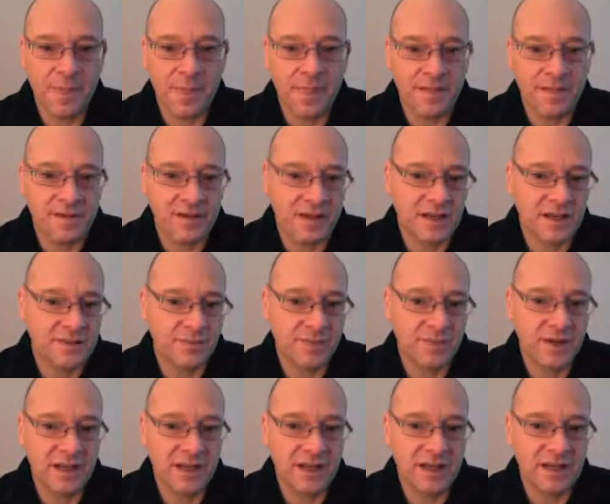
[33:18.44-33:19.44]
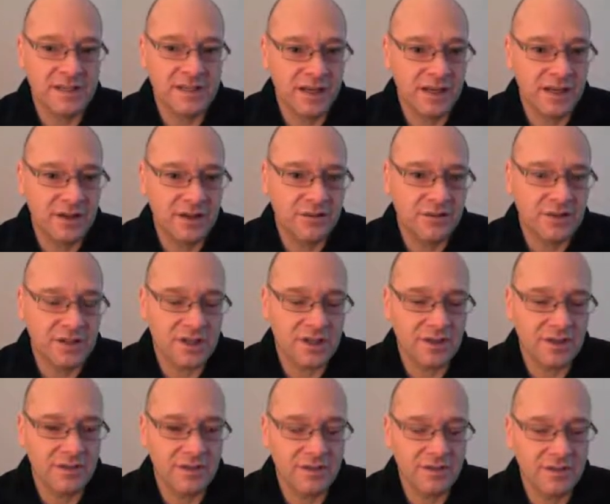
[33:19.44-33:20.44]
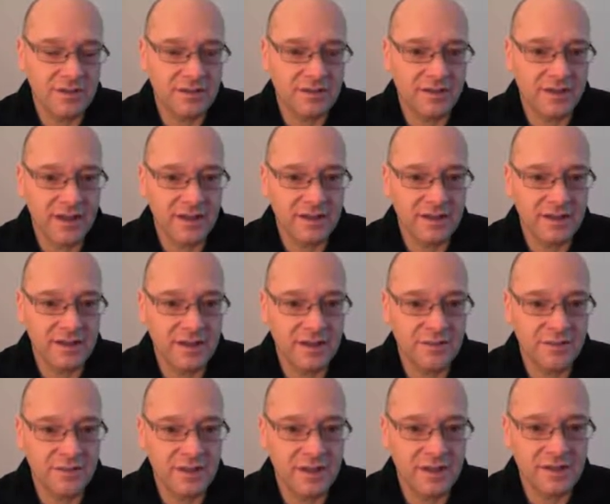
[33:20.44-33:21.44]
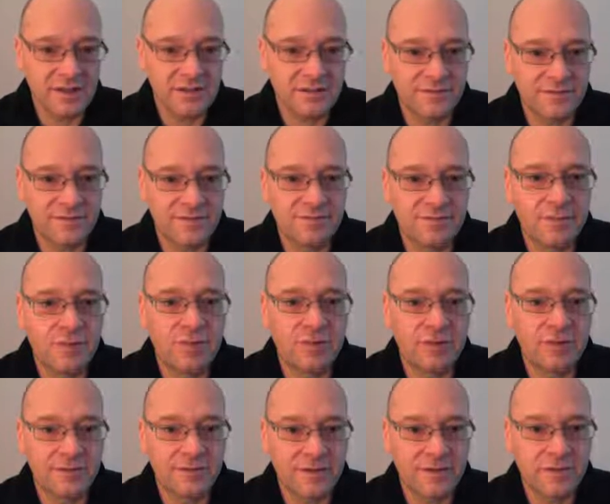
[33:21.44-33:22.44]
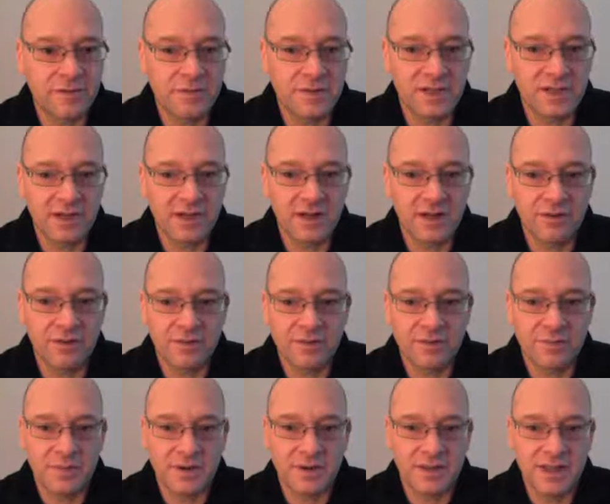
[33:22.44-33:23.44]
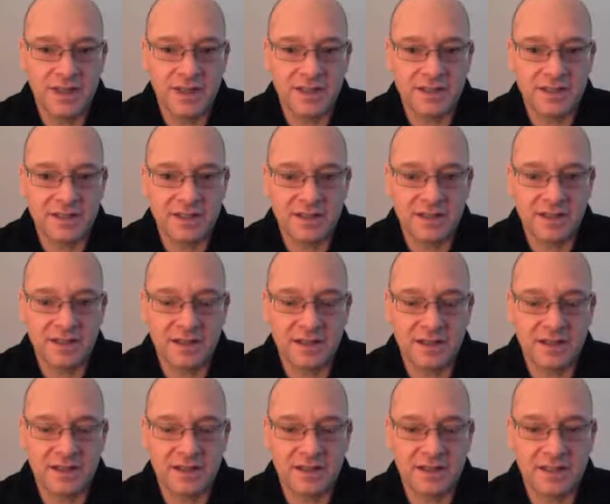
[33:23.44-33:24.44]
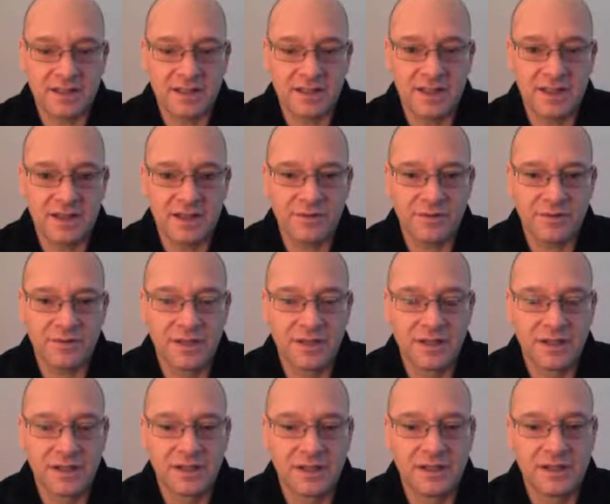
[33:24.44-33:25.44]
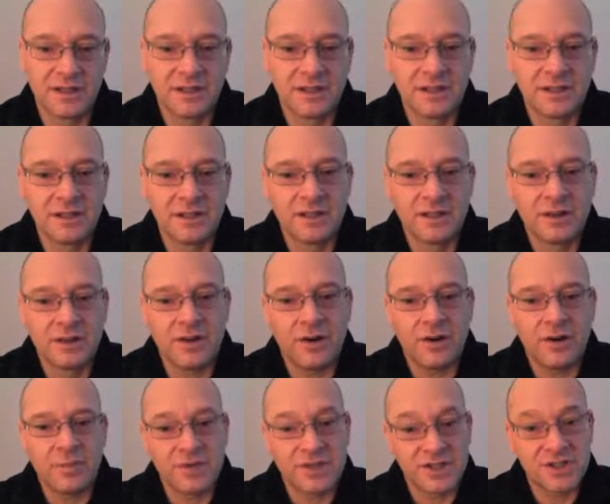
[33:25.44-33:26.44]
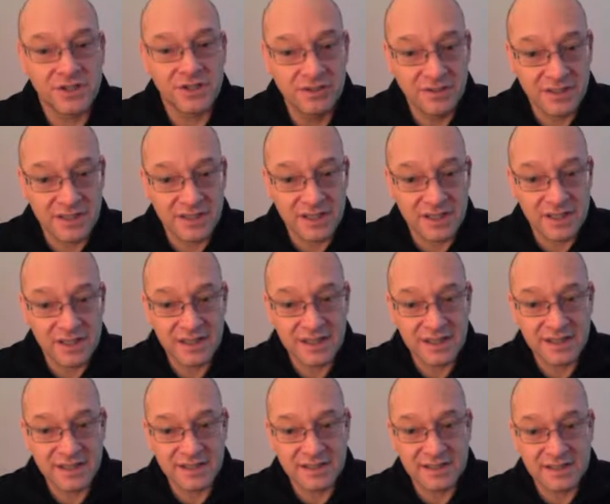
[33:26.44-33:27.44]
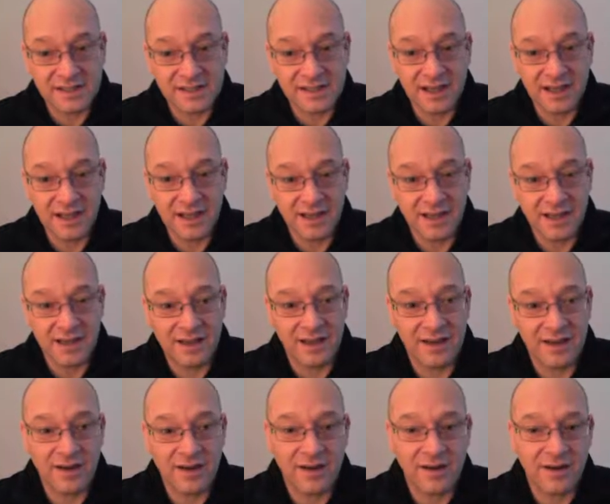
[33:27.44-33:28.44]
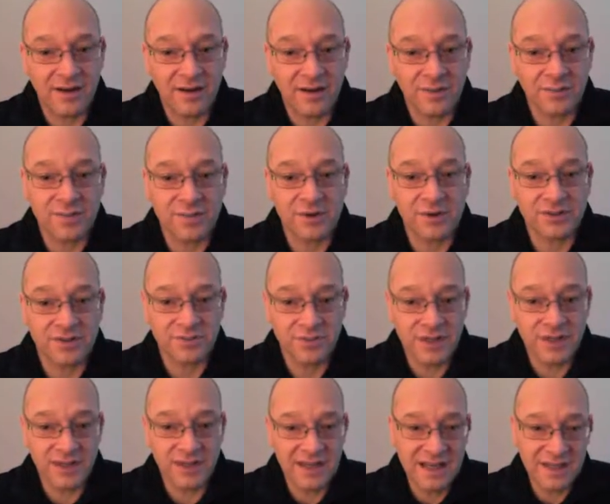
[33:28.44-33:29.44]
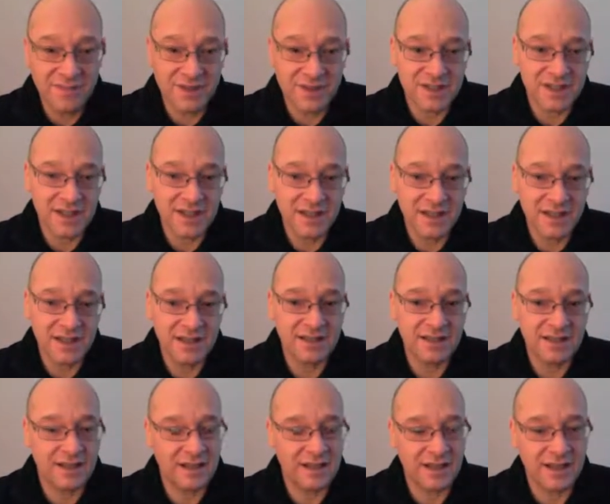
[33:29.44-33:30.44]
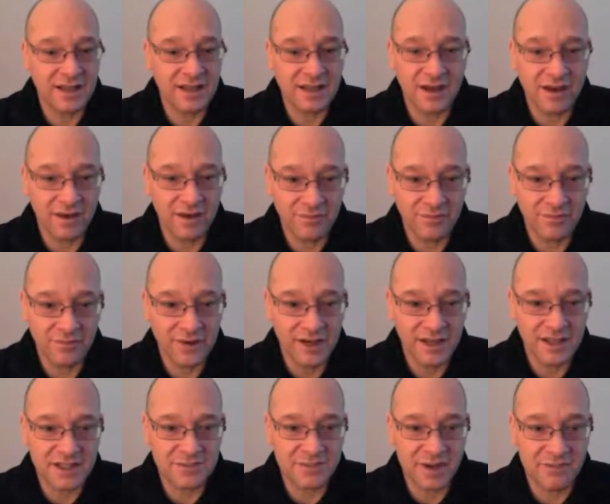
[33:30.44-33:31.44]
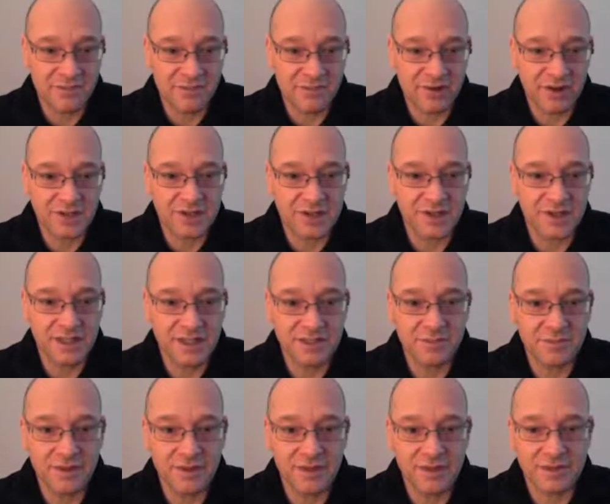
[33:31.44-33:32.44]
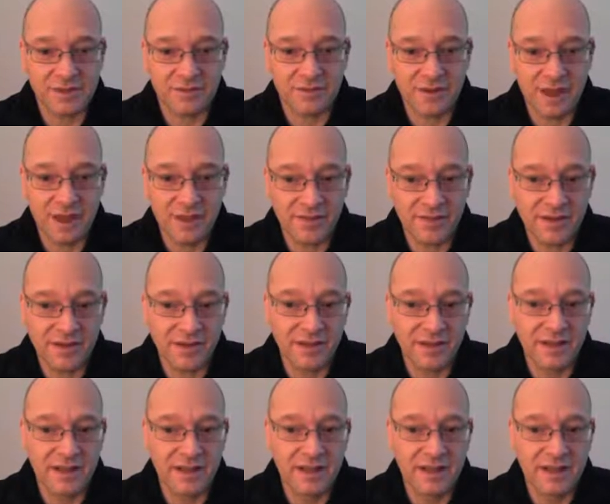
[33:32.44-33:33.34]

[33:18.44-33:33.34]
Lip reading: So that's a weakness. And then also the fact that the company is more than 50% owned by the ex-CEO. Opportunities are possibly limited. It can't really expand production in its mines forever.